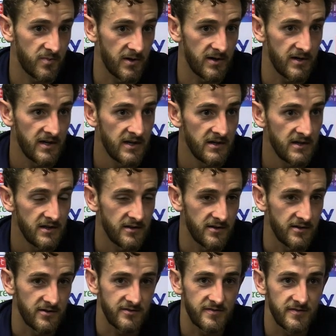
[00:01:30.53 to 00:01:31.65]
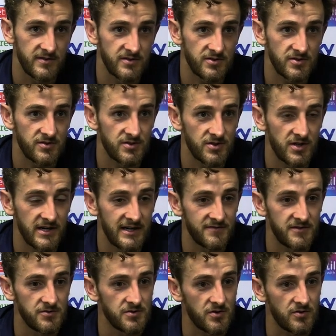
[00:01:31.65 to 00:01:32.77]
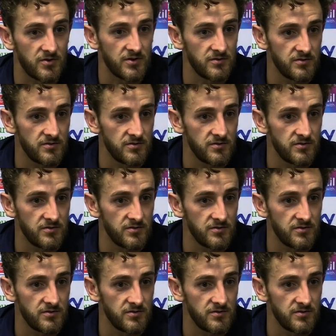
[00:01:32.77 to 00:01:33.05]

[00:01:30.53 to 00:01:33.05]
But you know, straight after you score,